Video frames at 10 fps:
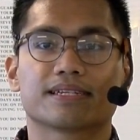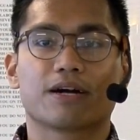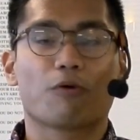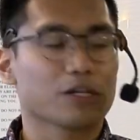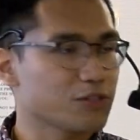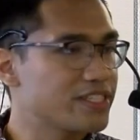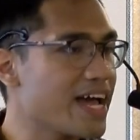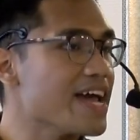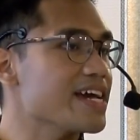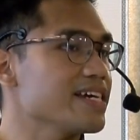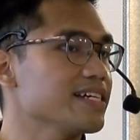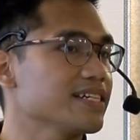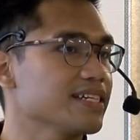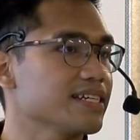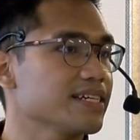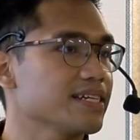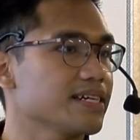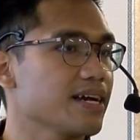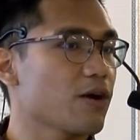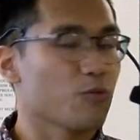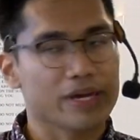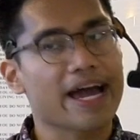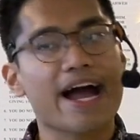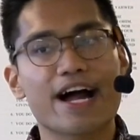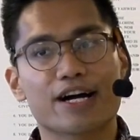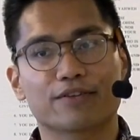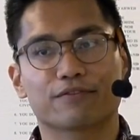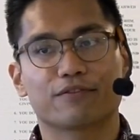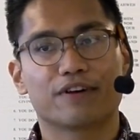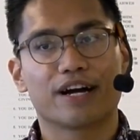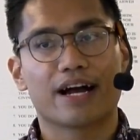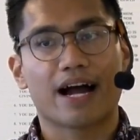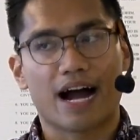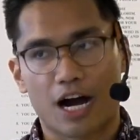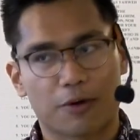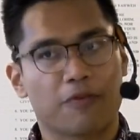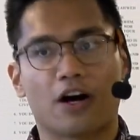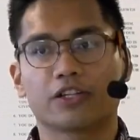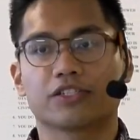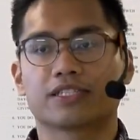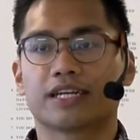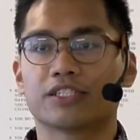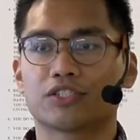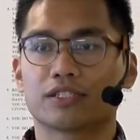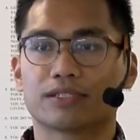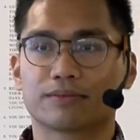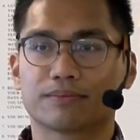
Well, today we have our Father's attention.